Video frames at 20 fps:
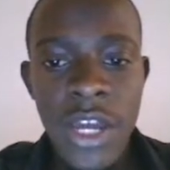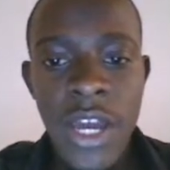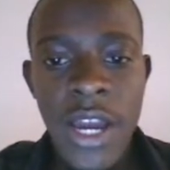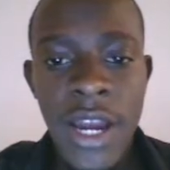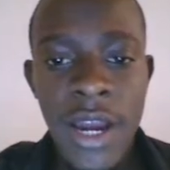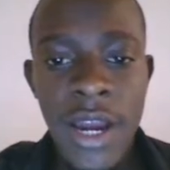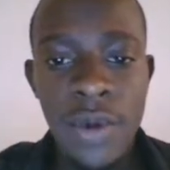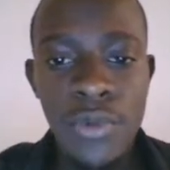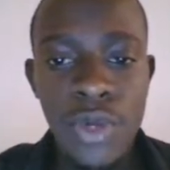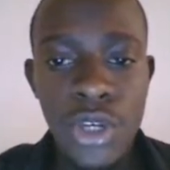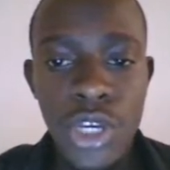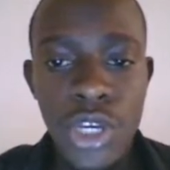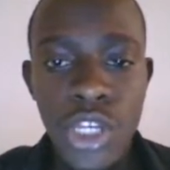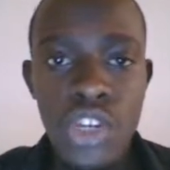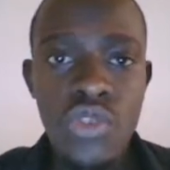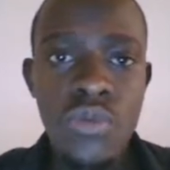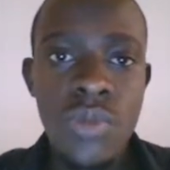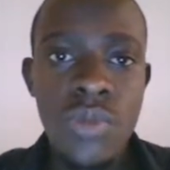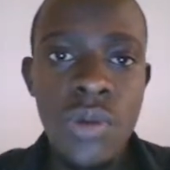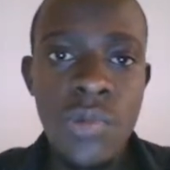Uh, we're going
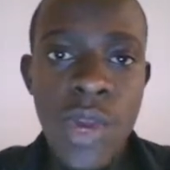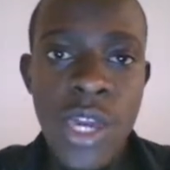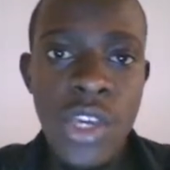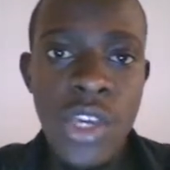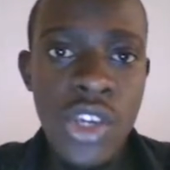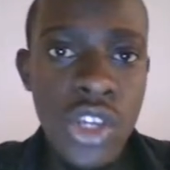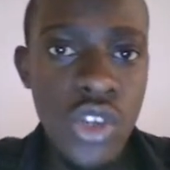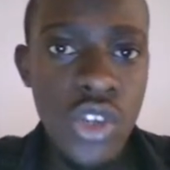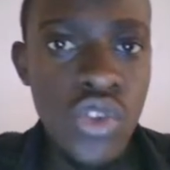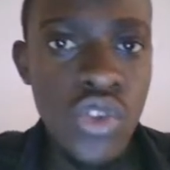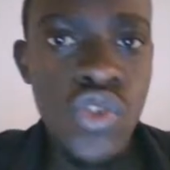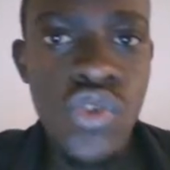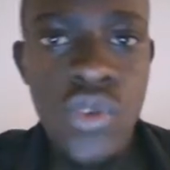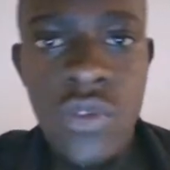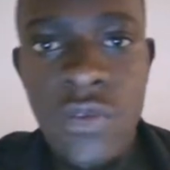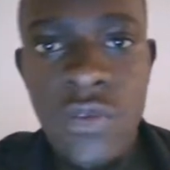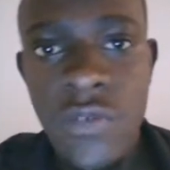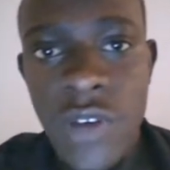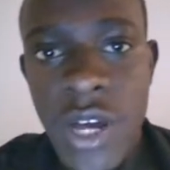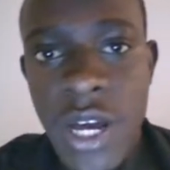to be making use
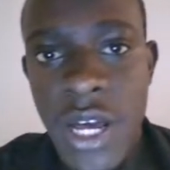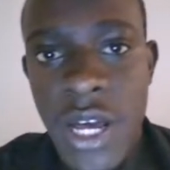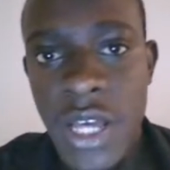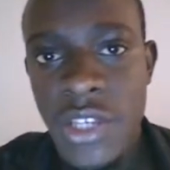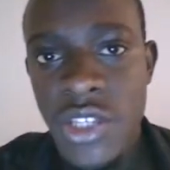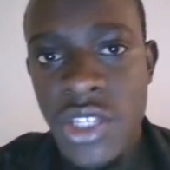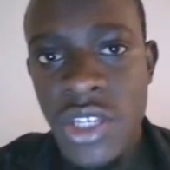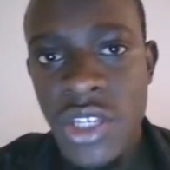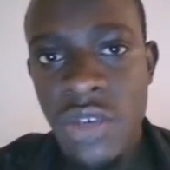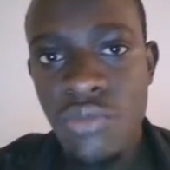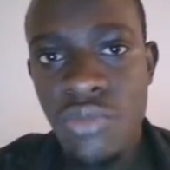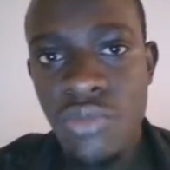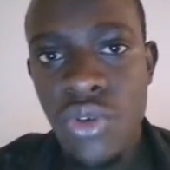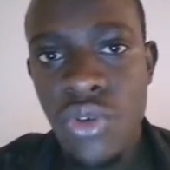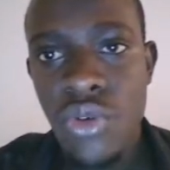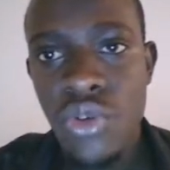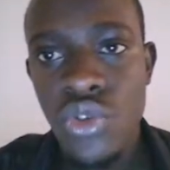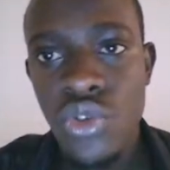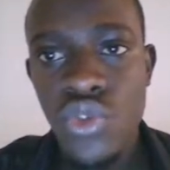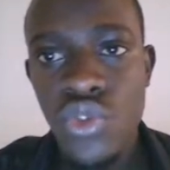of a
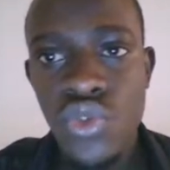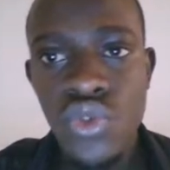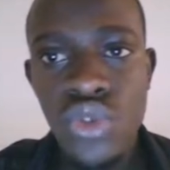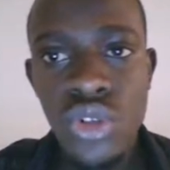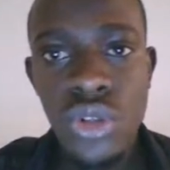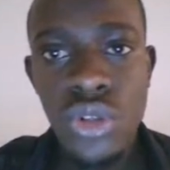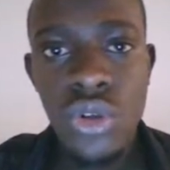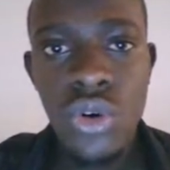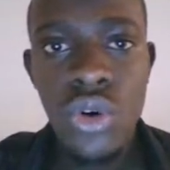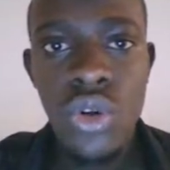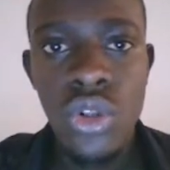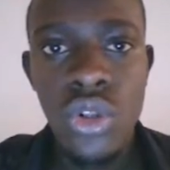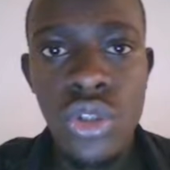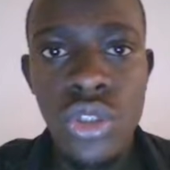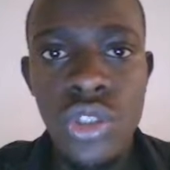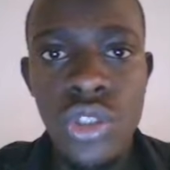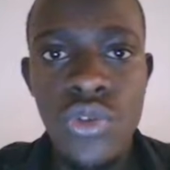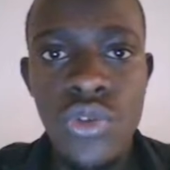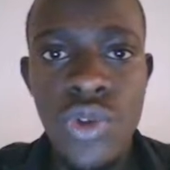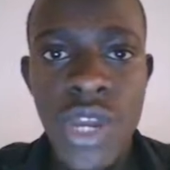simple tool
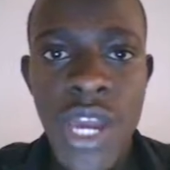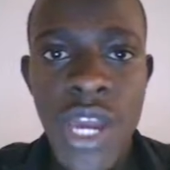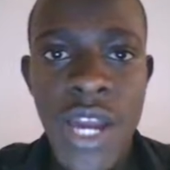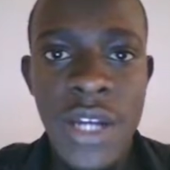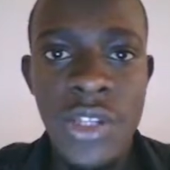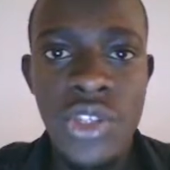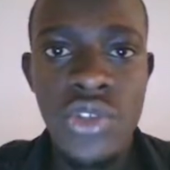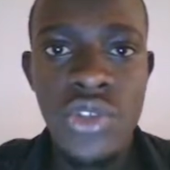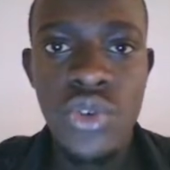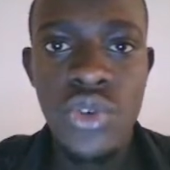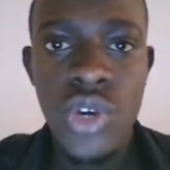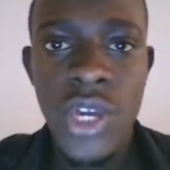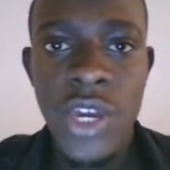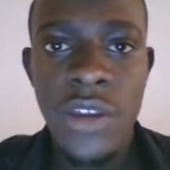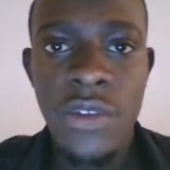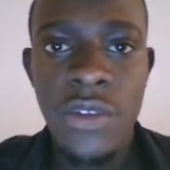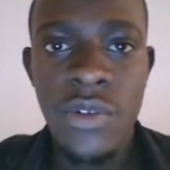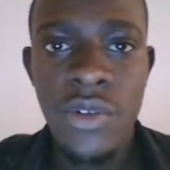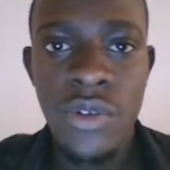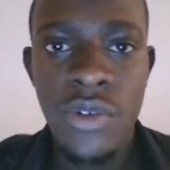called React
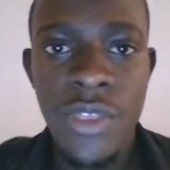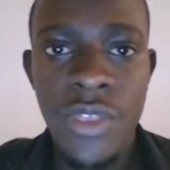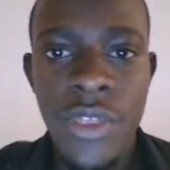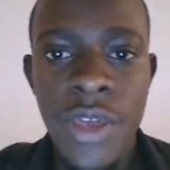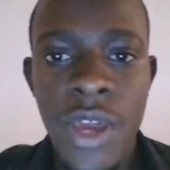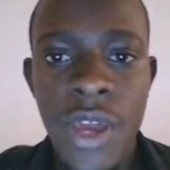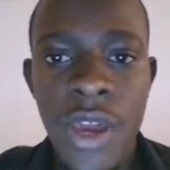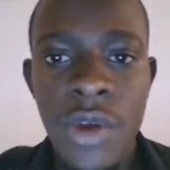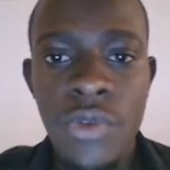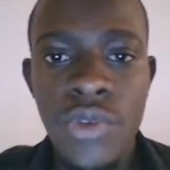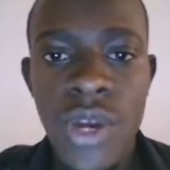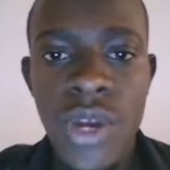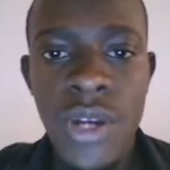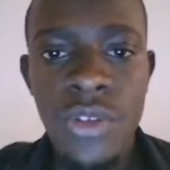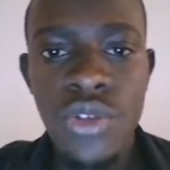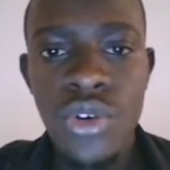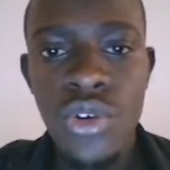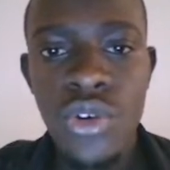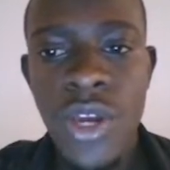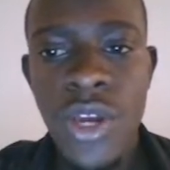Token Auth.
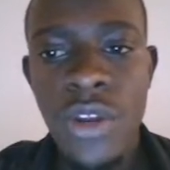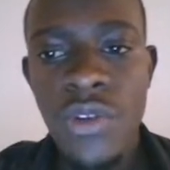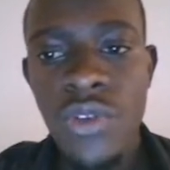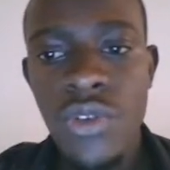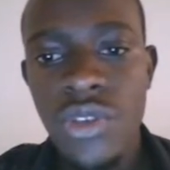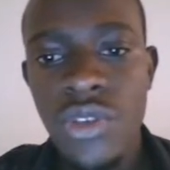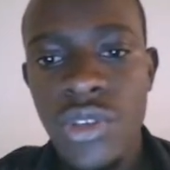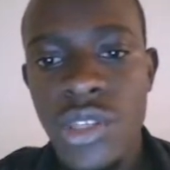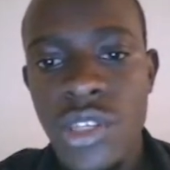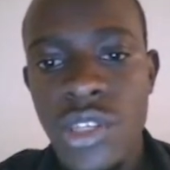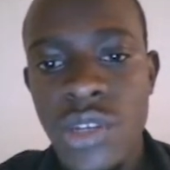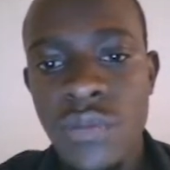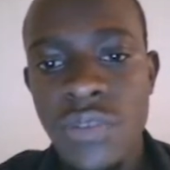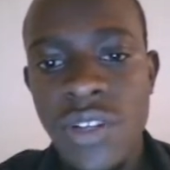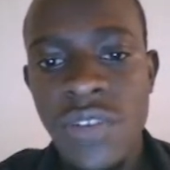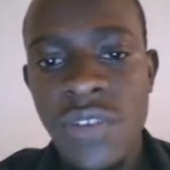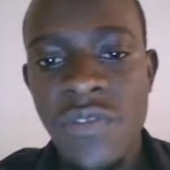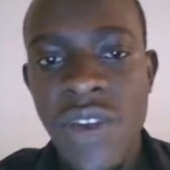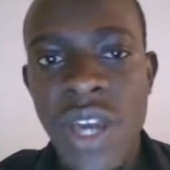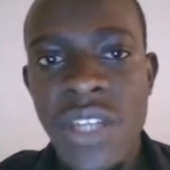React token Auth
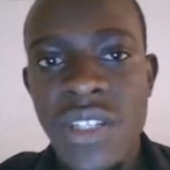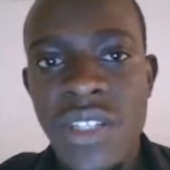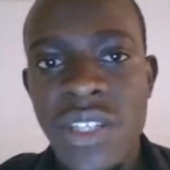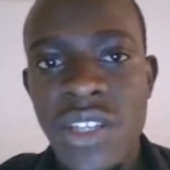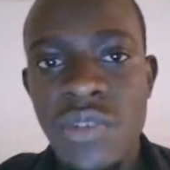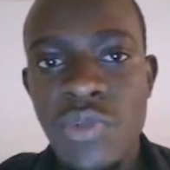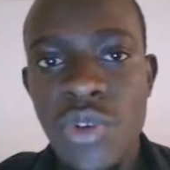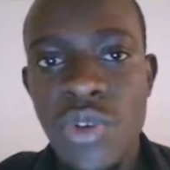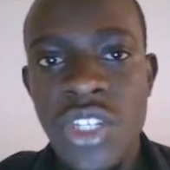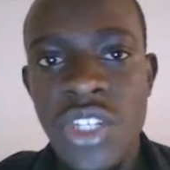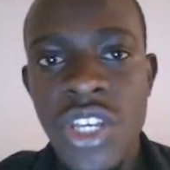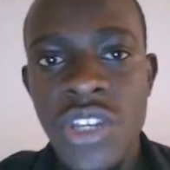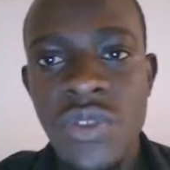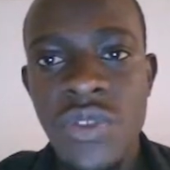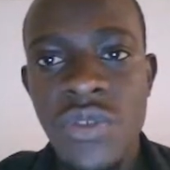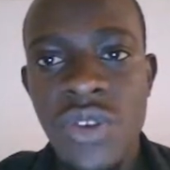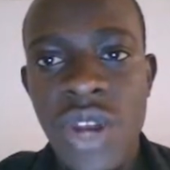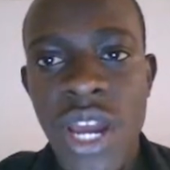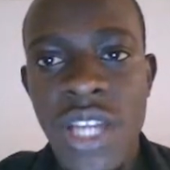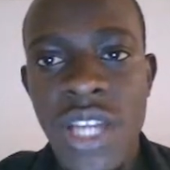simplifies this process
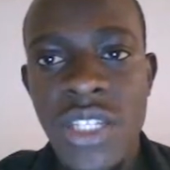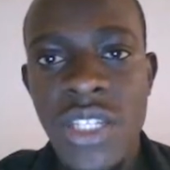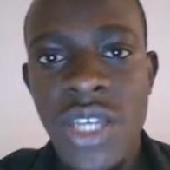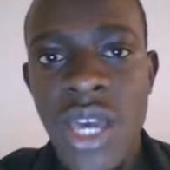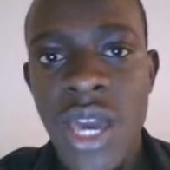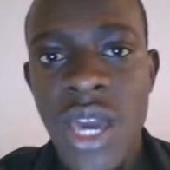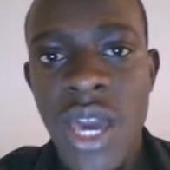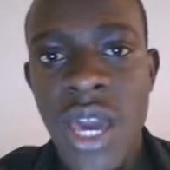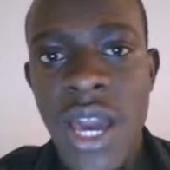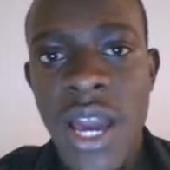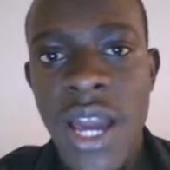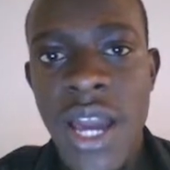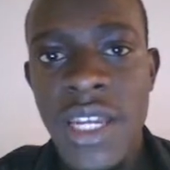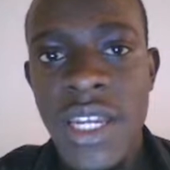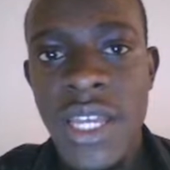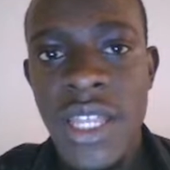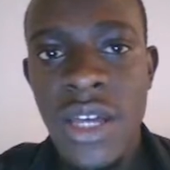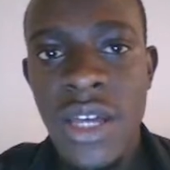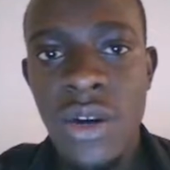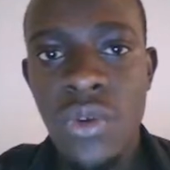for us
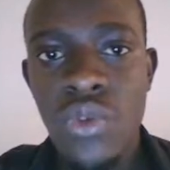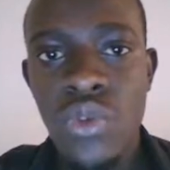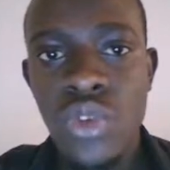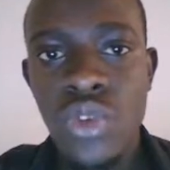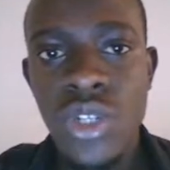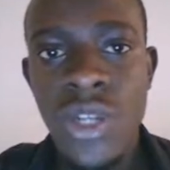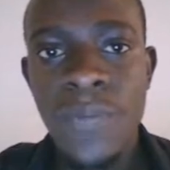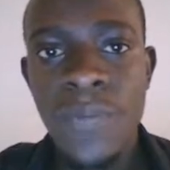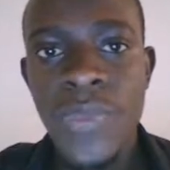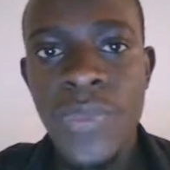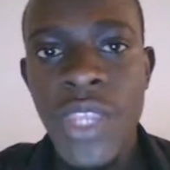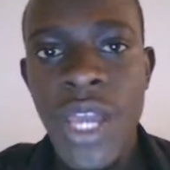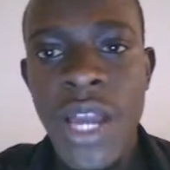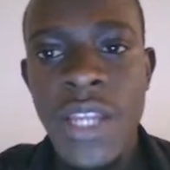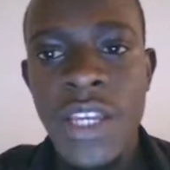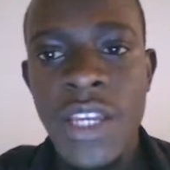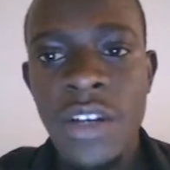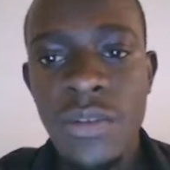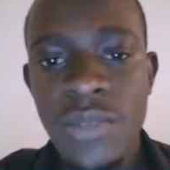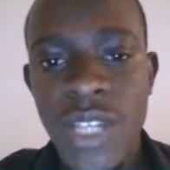under the hood
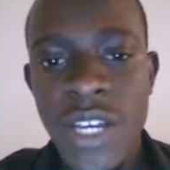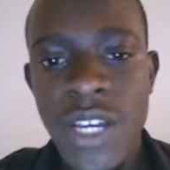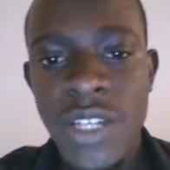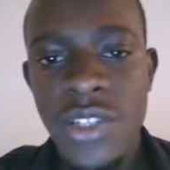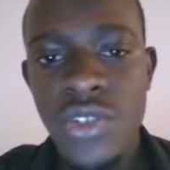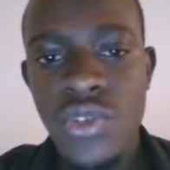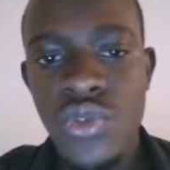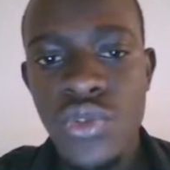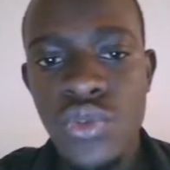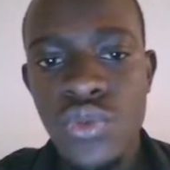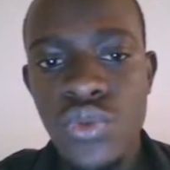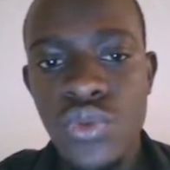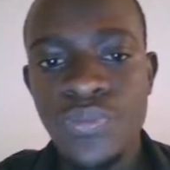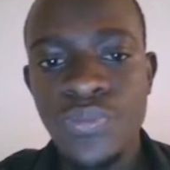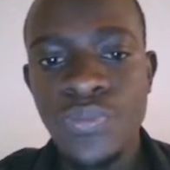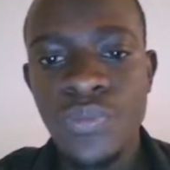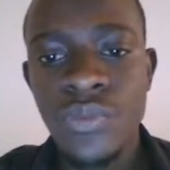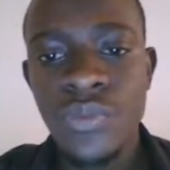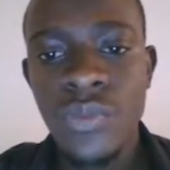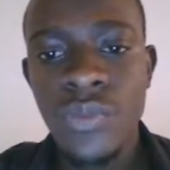and helps us to
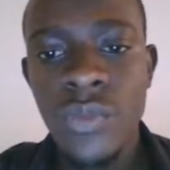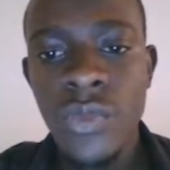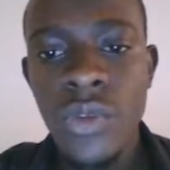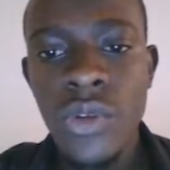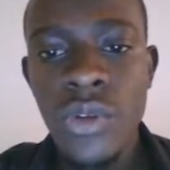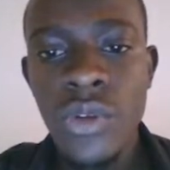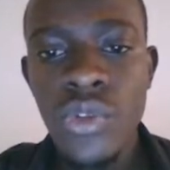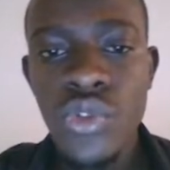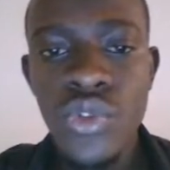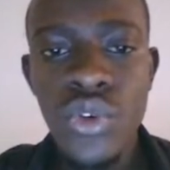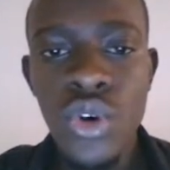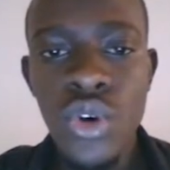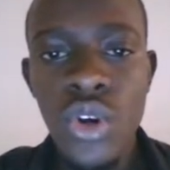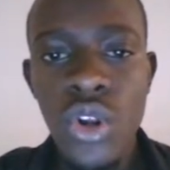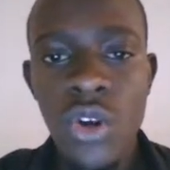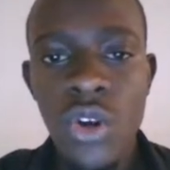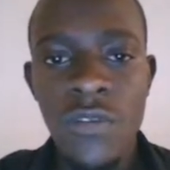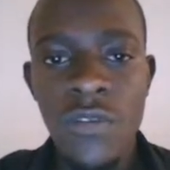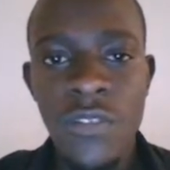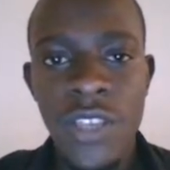do
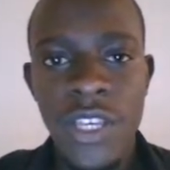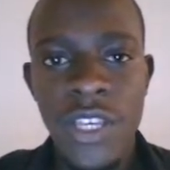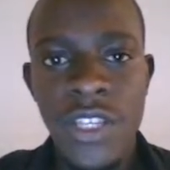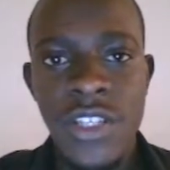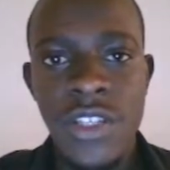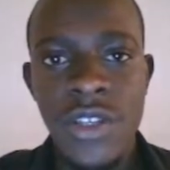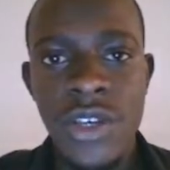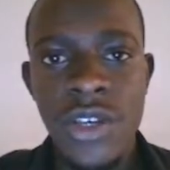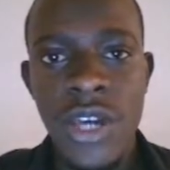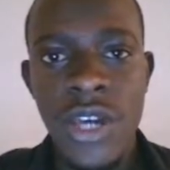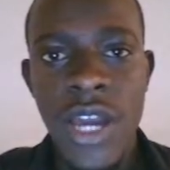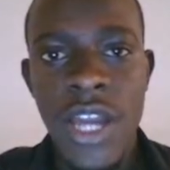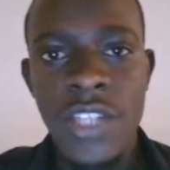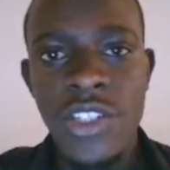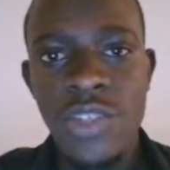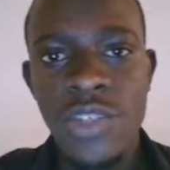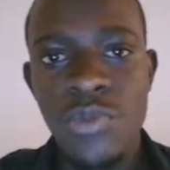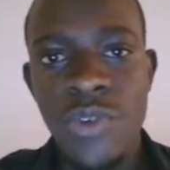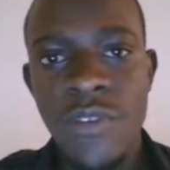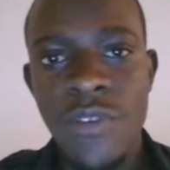all of this
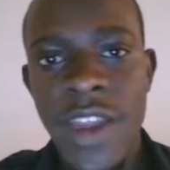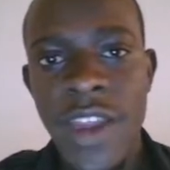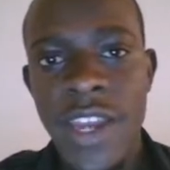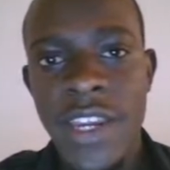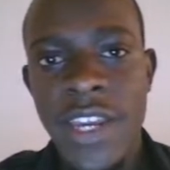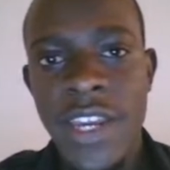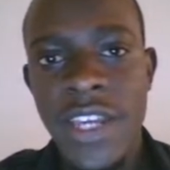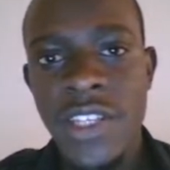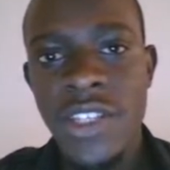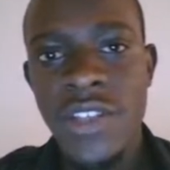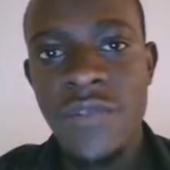as it provides us